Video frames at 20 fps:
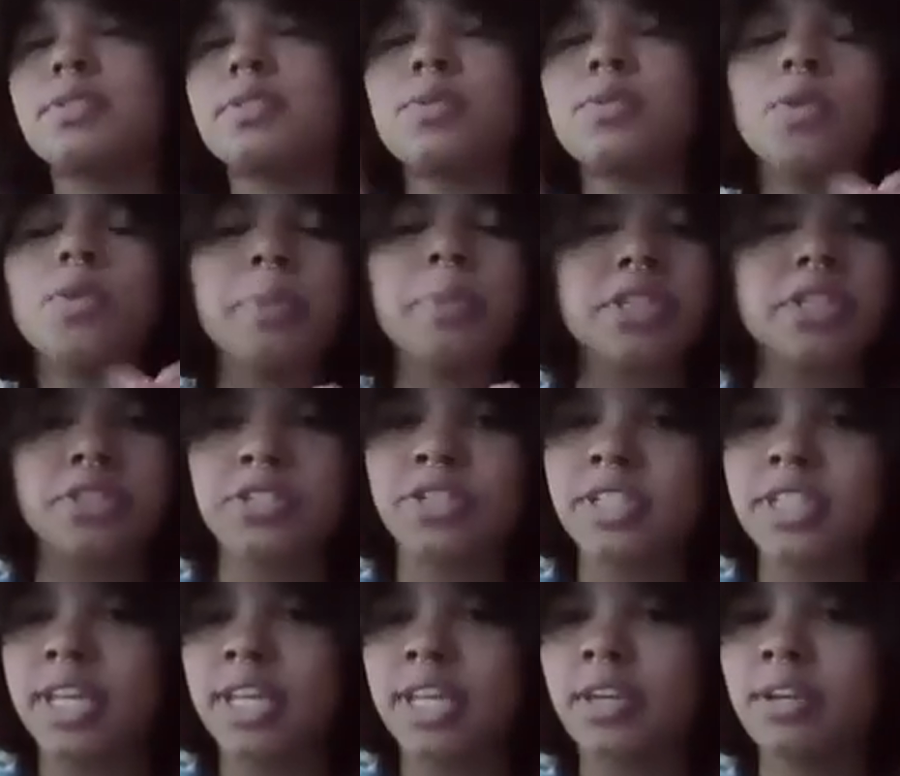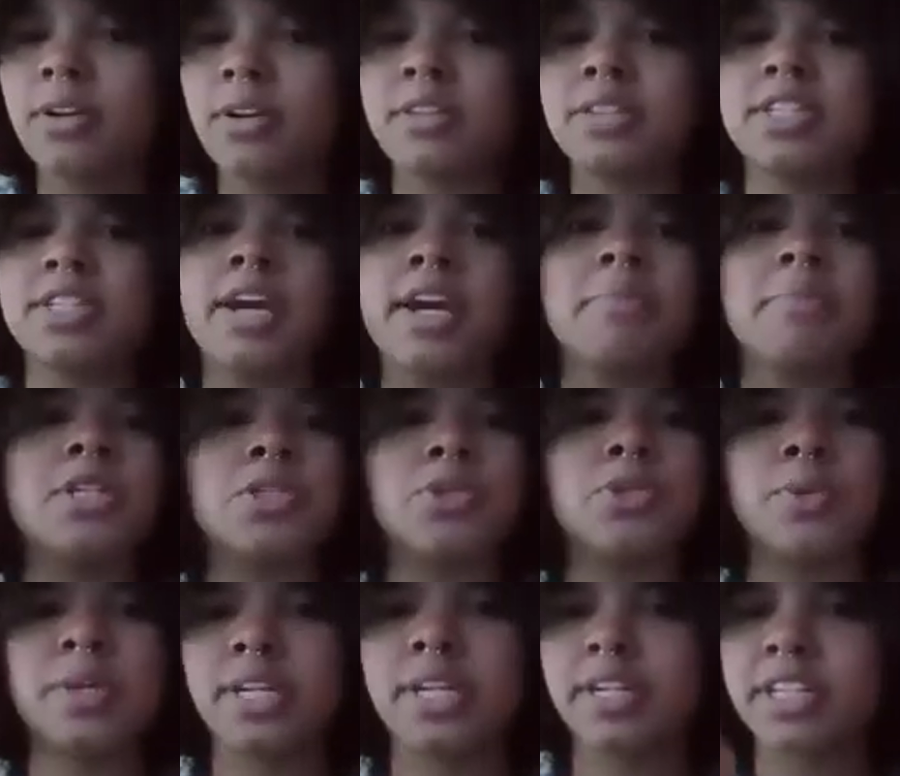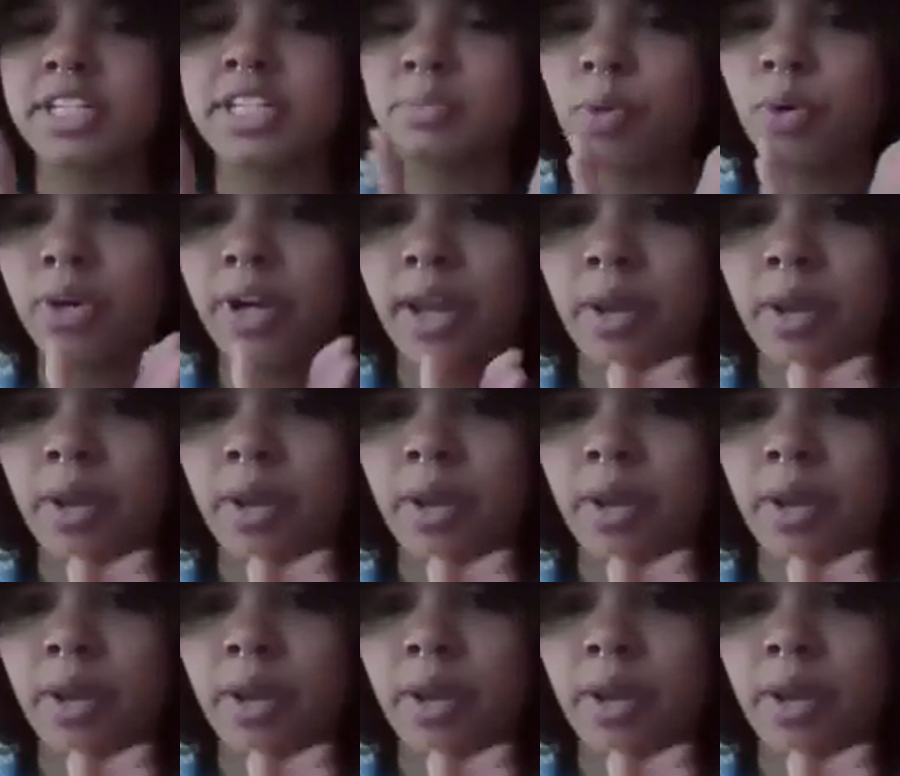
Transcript: school pictures taken all the time and join any sport